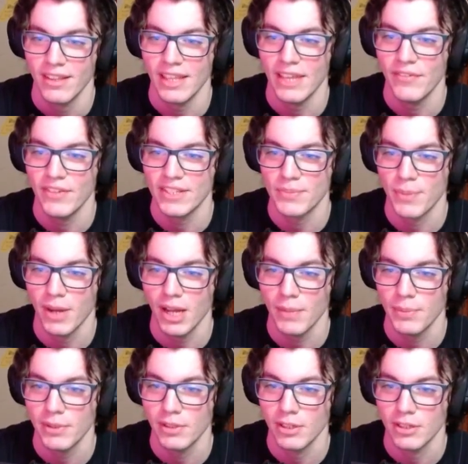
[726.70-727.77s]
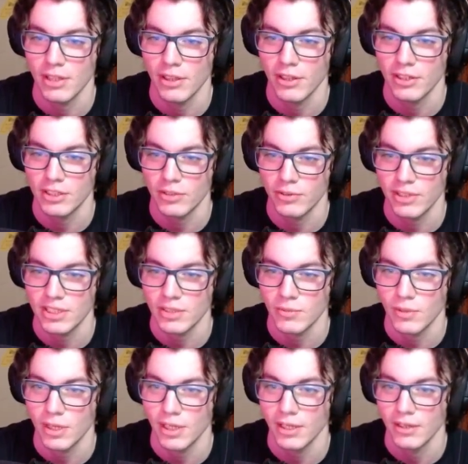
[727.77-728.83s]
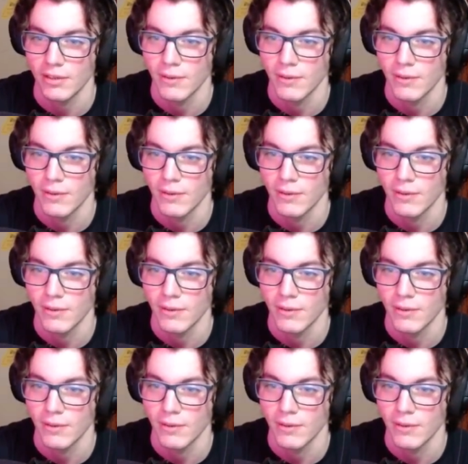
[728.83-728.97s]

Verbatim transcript: if it's popular, like, then oh. there's a reason why.